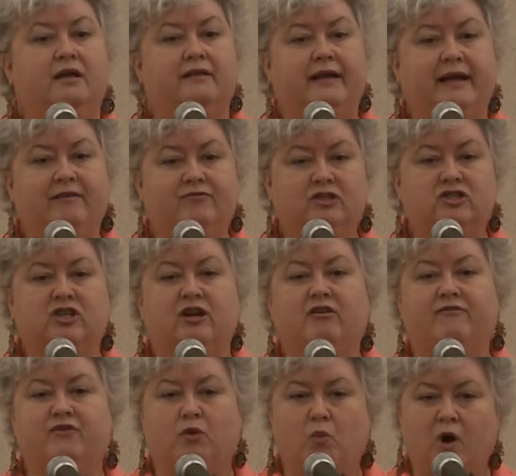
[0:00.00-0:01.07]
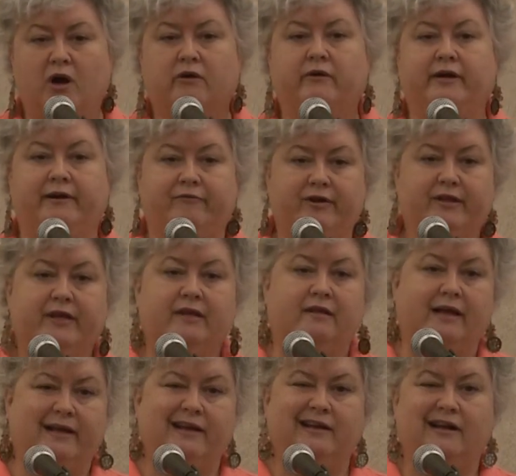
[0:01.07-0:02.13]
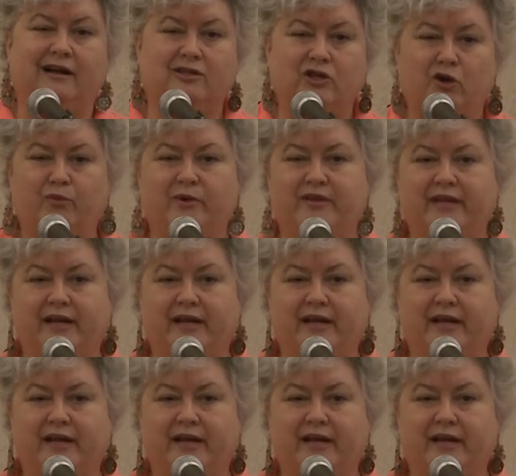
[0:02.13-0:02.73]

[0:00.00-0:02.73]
they have to shut off the water and everything like in October,